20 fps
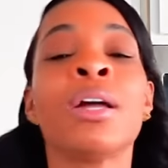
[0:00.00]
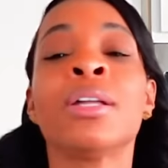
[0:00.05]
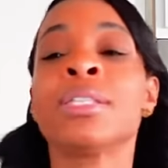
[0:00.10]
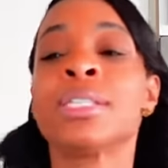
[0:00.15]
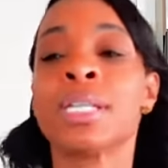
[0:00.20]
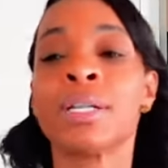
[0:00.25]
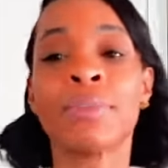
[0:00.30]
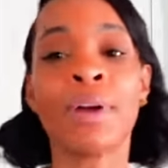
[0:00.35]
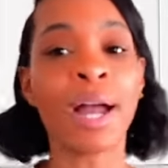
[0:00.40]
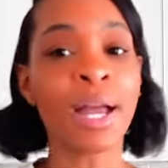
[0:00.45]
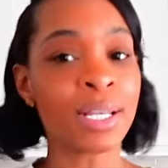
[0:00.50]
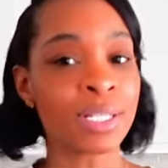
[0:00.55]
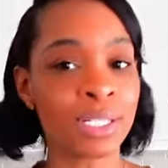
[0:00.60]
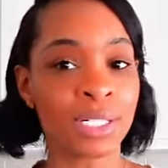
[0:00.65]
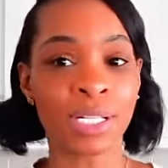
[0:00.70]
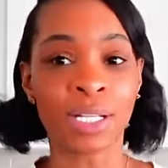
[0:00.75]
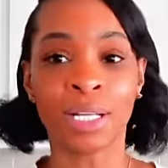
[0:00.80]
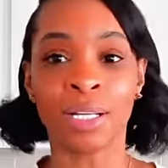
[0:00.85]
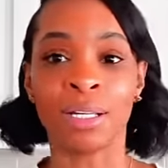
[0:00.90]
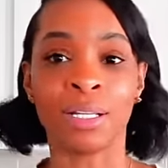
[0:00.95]

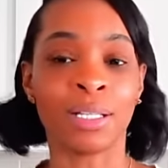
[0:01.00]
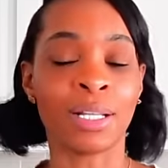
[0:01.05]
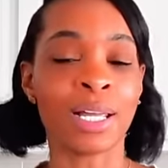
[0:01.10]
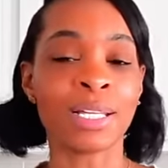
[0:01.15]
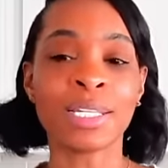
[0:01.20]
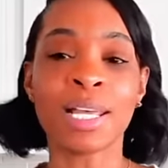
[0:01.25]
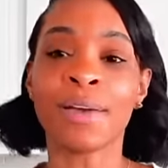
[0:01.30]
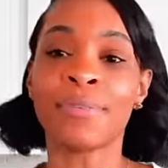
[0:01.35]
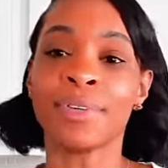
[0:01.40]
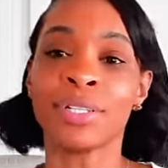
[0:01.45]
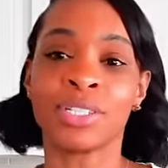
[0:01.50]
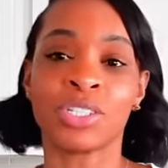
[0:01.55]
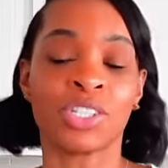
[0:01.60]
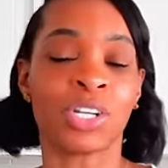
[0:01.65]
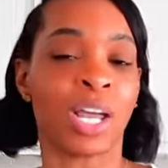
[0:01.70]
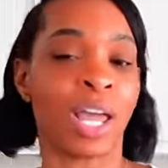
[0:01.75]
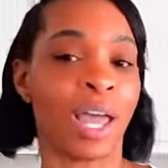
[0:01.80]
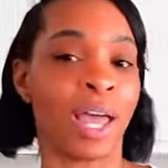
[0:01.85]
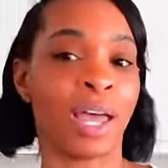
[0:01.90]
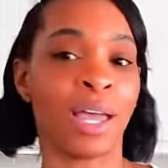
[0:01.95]
Taraji, let's have a
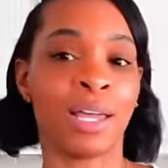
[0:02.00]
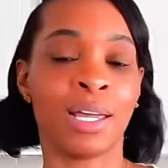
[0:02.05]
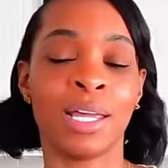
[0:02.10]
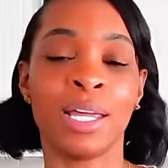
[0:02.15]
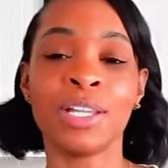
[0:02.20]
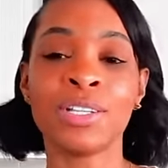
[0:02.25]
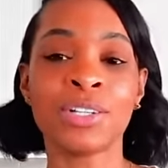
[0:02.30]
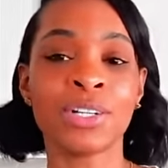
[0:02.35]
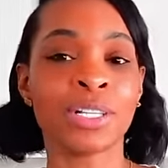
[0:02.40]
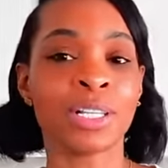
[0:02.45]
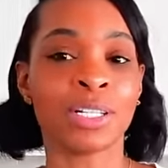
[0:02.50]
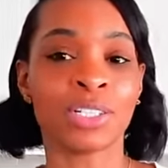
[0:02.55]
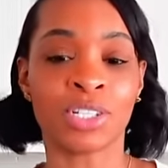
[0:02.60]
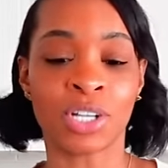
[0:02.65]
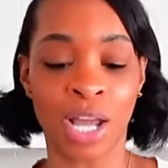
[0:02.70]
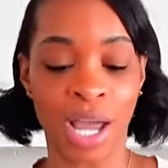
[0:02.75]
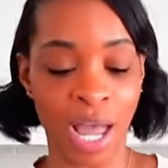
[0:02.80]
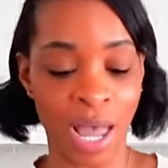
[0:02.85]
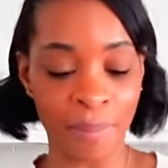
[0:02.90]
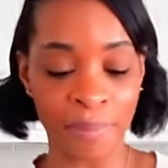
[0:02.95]
chat. Enter the
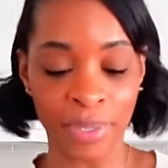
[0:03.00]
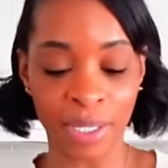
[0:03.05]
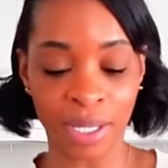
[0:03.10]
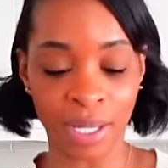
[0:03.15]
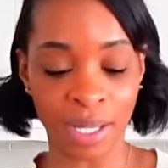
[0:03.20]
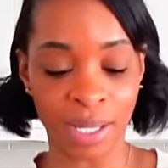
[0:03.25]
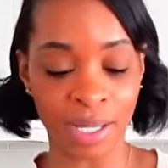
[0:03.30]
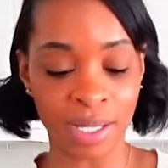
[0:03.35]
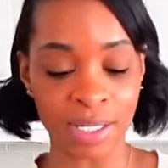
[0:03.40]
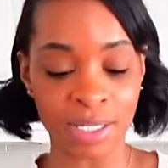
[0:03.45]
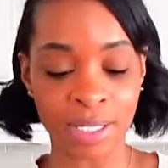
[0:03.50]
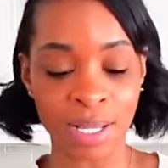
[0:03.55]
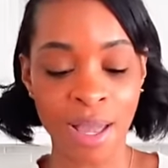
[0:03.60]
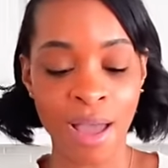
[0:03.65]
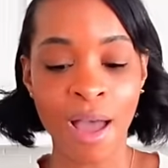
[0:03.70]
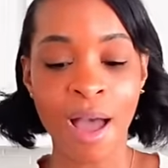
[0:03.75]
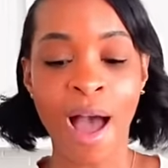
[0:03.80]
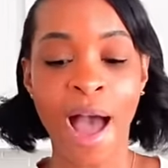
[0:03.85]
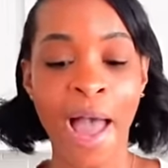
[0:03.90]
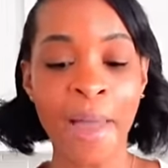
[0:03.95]
chat, because
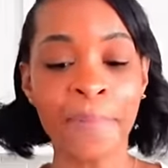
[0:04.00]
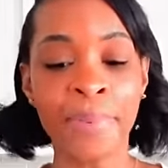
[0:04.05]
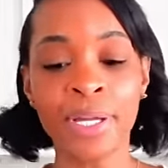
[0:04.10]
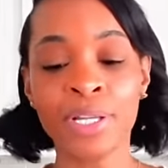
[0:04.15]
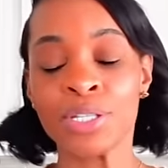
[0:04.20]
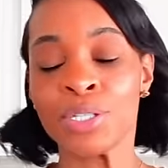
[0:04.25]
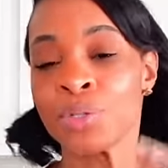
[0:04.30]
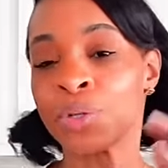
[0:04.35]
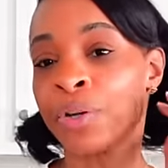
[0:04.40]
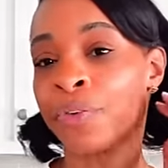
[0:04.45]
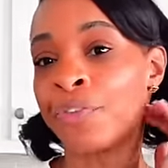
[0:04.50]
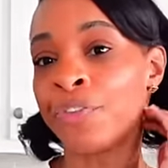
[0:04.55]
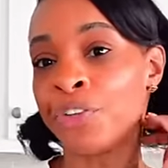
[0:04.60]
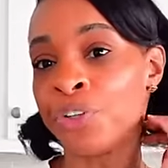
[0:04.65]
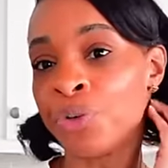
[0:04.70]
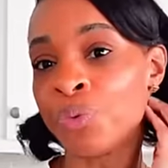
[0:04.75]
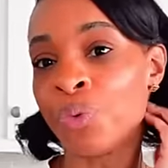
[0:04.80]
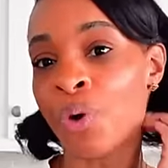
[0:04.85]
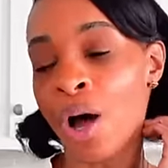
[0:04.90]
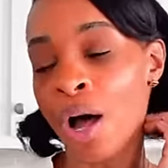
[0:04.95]
I've been to a
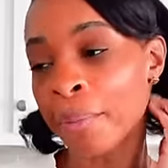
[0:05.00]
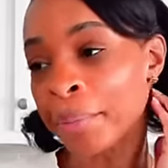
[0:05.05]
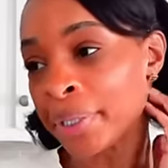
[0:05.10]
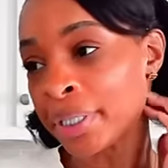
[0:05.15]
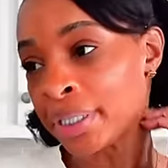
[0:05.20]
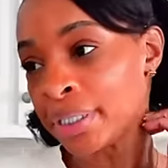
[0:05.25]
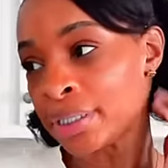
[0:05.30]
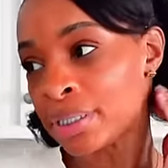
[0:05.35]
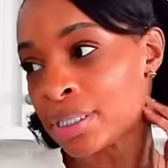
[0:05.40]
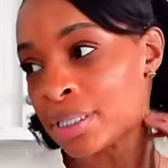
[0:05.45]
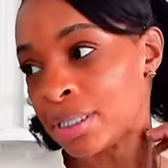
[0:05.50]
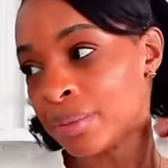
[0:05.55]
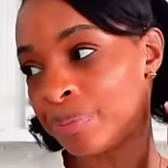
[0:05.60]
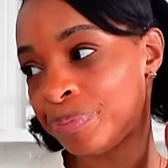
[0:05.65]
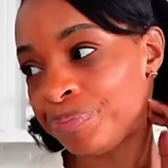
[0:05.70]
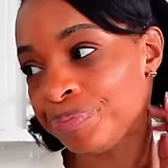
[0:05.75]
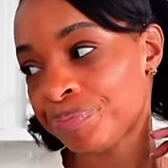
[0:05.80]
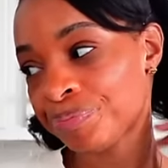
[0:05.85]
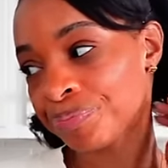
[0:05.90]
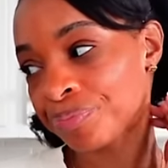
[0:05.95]
few Walmarts
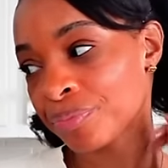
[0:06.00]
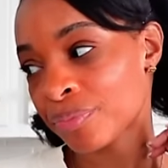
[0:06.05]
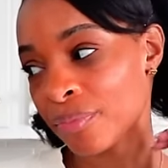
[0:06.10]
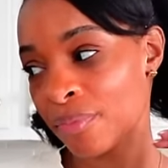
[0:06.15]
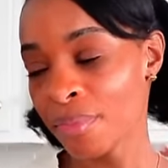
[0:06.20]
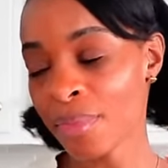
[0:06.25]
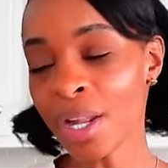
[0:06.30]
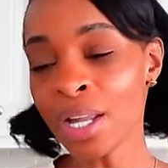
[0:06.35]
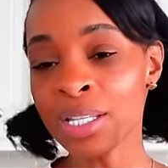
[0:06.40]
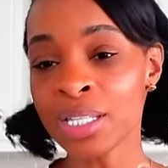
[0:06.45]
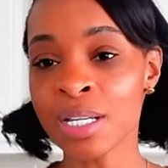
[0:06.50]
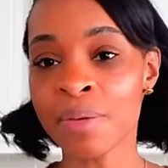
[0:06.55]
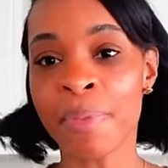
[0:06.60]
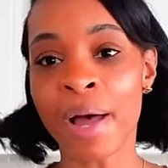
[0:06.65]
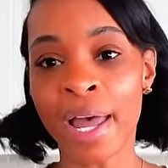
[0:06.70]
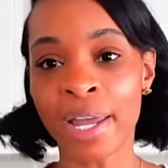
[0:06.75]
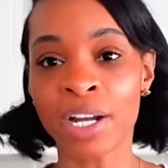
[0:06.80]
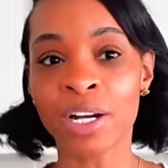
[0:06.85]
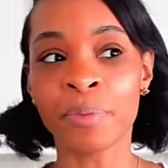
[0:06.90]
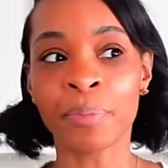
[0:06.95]
to
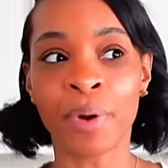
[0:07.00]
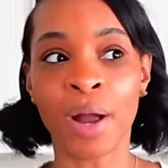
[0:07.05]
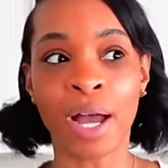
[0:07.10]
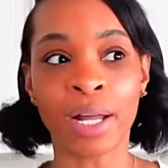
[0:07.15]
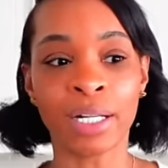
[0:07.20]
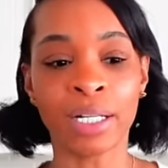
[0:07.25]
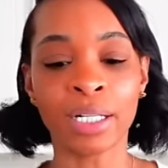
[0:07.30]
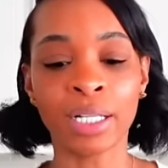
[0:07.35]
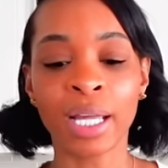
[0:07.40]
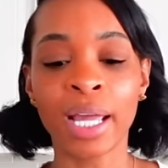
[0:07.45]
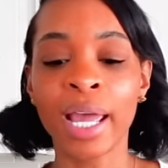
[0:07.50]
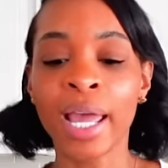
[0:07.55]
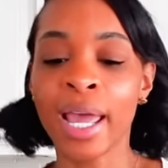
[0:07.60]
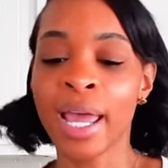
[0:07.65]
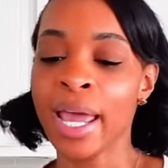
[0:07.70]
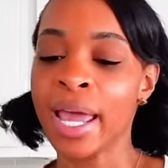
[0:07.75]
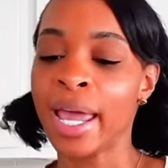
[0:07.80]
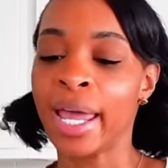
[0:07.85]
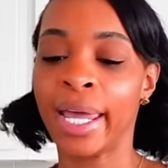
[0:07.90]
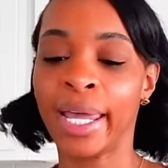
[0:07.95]
buy your product,
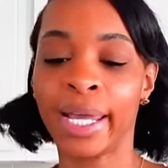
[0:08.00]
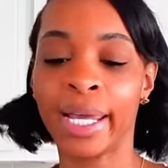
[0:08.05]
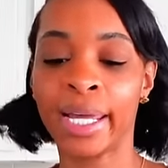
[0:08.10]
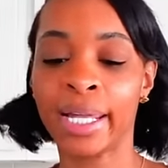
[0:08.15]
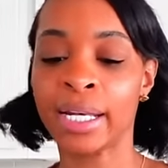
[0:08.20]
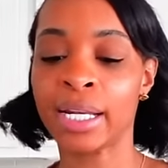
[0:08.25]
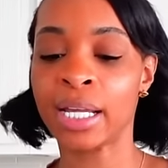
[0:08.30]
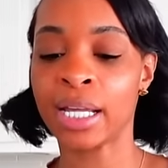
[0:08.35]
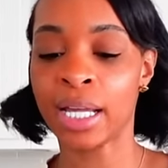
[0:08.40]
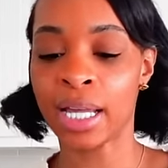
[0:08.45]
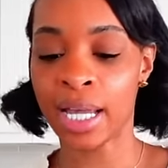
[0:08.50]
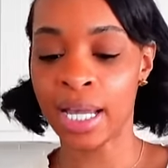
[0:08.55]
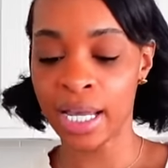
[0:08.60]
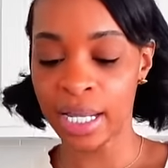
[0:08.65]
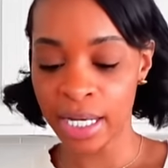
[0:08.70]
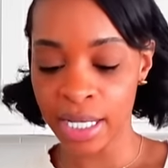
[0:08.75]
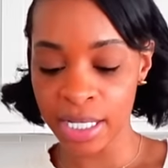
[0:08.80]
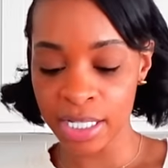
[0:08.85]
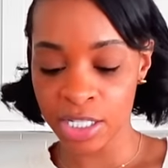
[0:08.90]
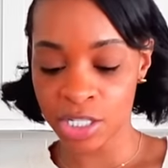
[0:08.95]
and it
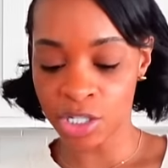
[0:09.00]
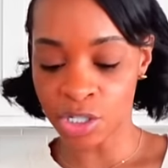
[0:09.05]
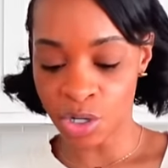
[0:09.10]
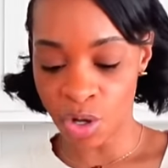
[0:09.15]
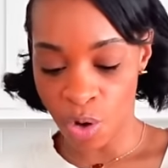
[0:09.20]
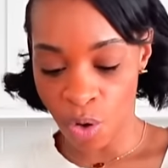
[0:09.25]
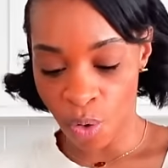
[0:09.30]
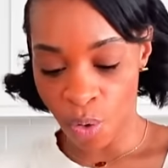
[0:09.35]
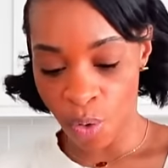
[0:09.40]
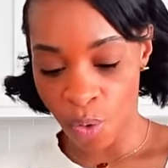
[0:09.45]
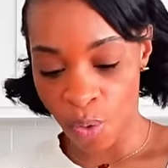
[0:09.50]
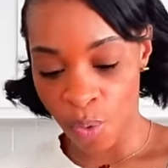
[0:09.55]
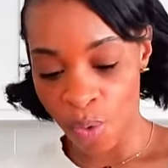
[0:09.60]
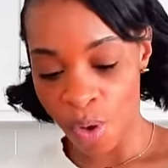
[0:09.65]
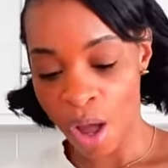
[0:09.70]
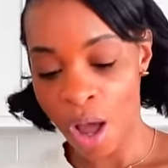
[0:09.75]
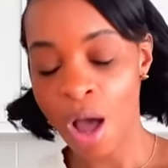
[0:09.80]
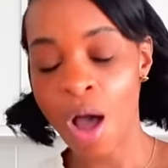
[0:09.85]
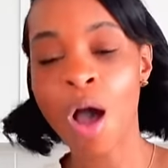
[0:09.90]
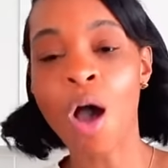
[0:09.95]
is so
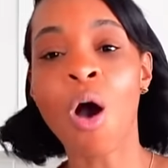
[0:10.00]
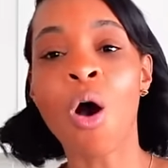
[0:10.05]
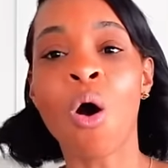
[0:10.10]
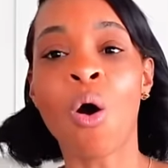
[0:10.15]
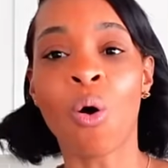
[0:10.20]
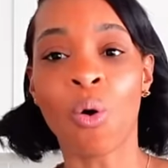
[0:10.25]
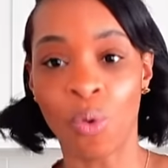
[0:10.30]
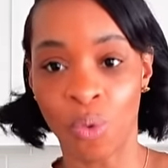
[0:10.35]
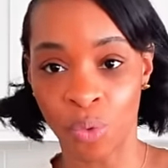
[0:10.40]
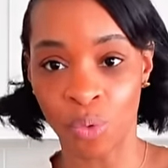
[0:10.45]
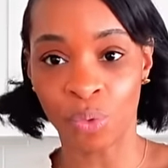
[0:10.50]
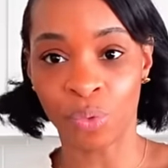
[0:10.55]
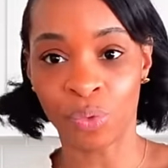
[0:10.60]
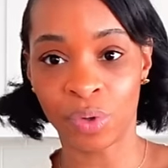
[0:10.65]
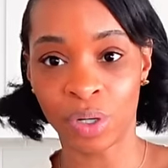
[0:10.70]
old.